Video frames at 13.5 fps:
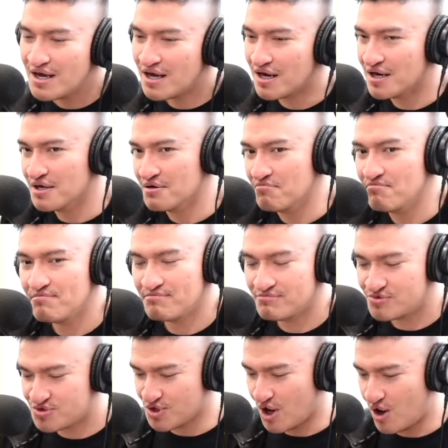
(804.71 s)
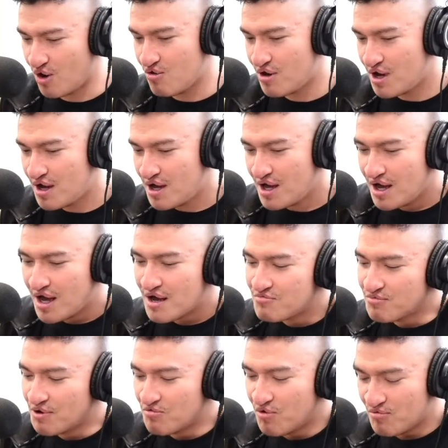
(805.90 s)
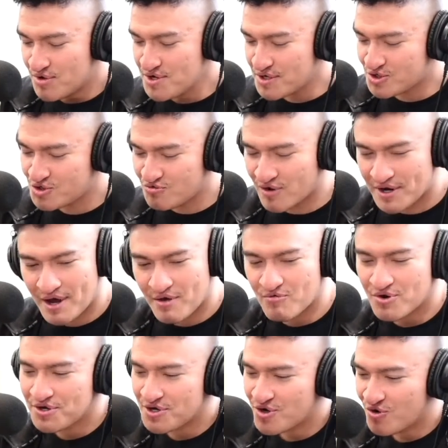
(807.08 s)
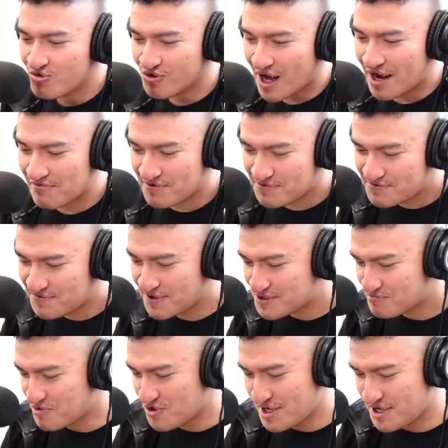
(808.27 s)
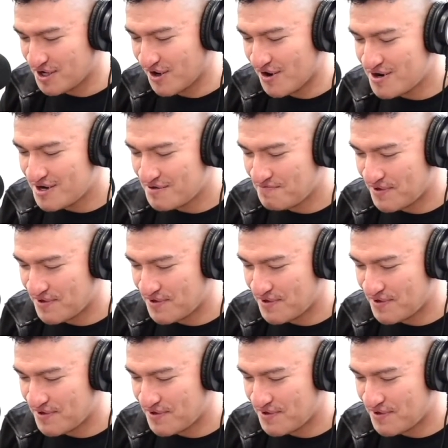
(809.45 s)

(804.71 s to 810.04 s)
But what we're going to do right now, we're going to go live on Facebook here,